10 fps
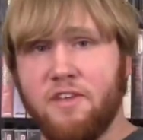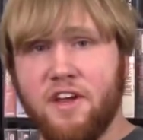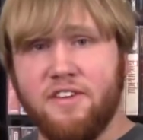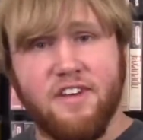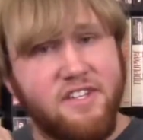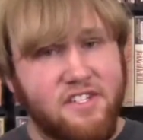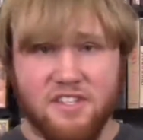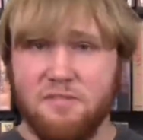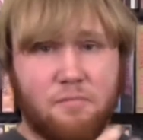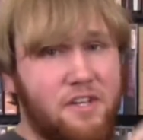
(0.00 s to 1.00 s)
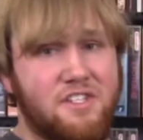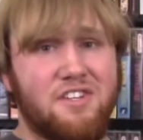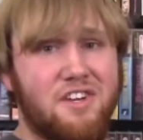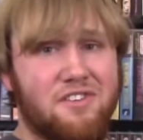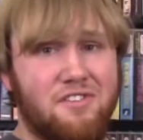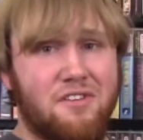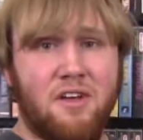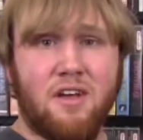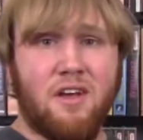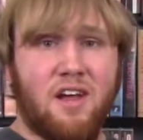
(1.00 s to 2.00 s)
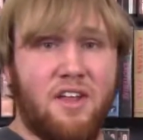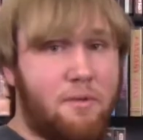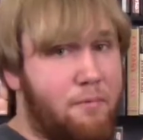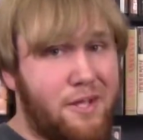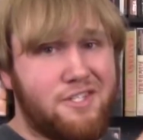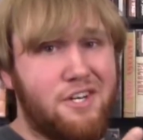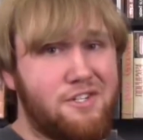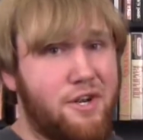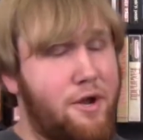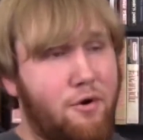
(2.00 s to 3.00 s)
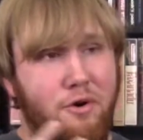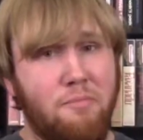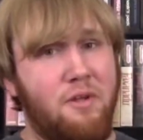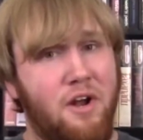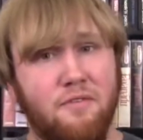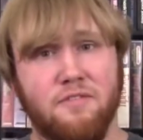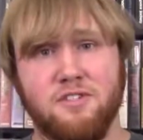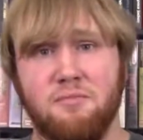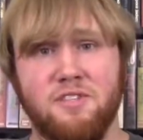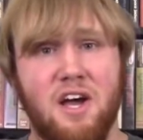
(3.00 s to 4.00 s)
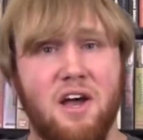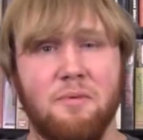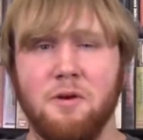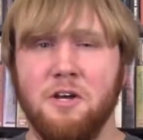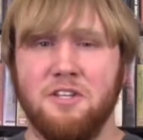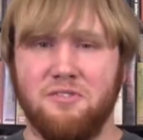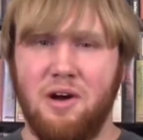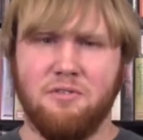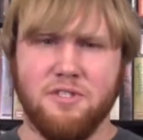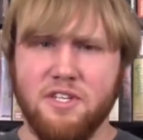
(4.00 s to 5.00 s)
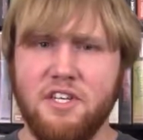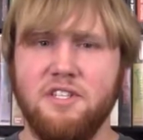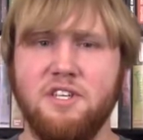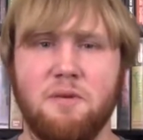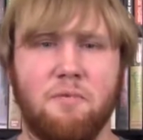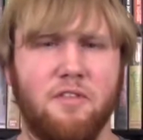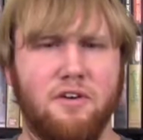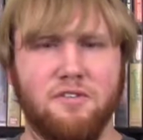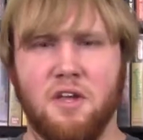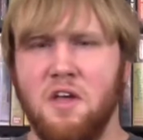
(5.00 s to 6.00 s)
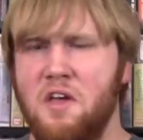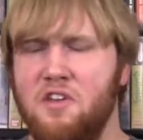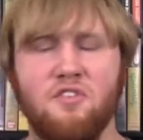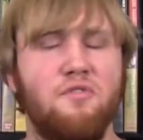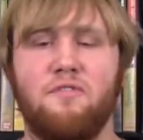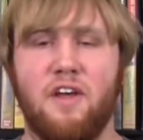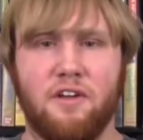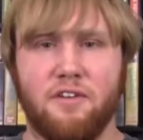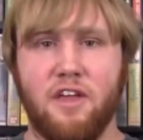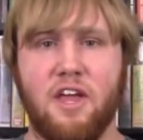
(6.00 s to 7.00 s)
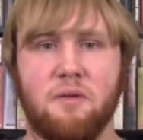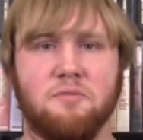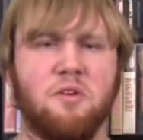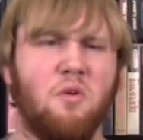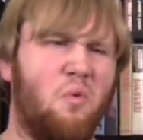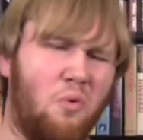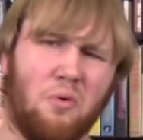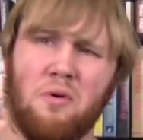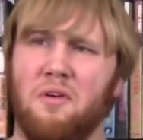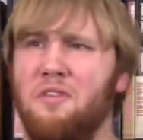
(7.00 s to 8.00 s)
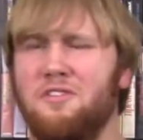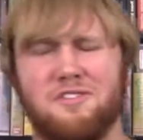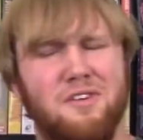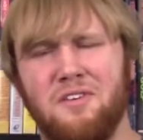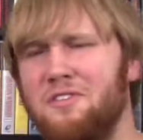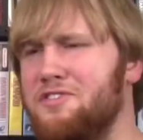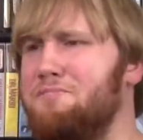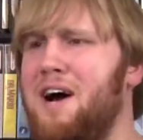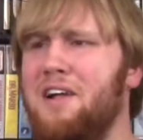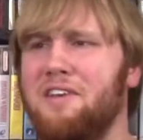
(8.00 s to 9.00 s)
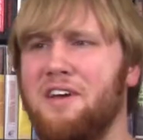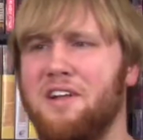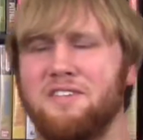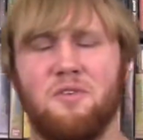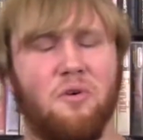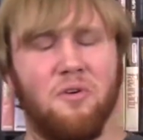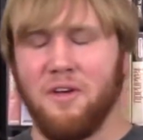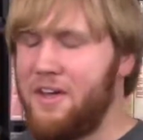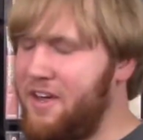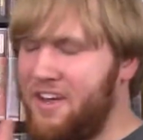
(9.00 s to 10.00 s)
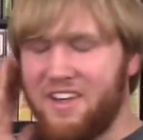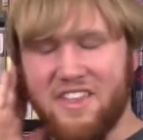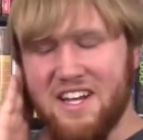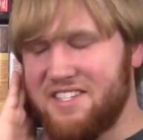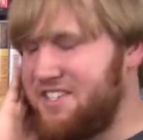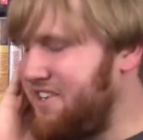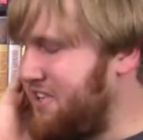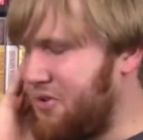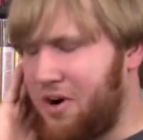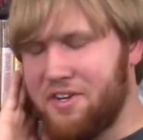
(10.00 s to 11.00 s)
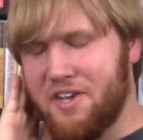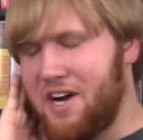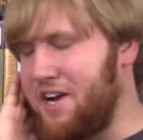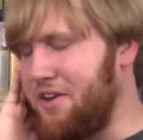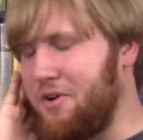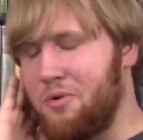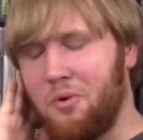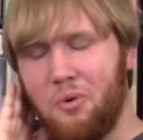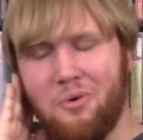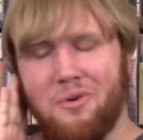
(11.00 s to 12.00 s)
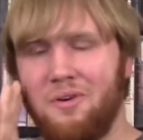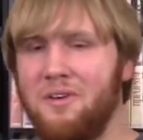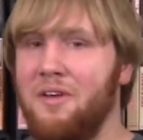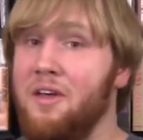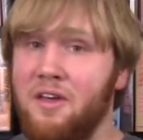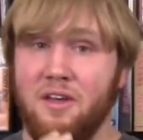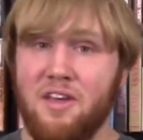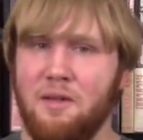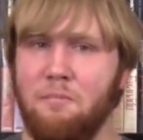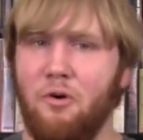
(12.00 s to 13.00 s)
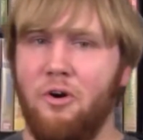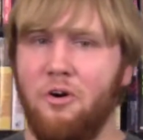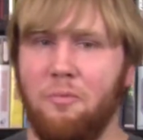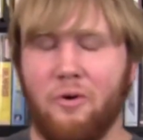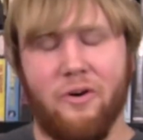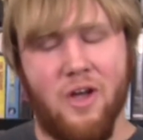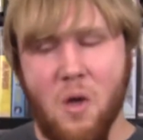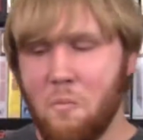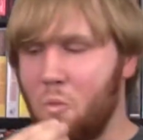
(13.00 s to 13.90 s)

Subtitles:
the NES to the PlayStation, and the PlayStation had already been out for some time, so I was knee deep in those newfangled games. Ooh, those polygons. Oh, and that CD quality audio. Ooh, and boy oh boy,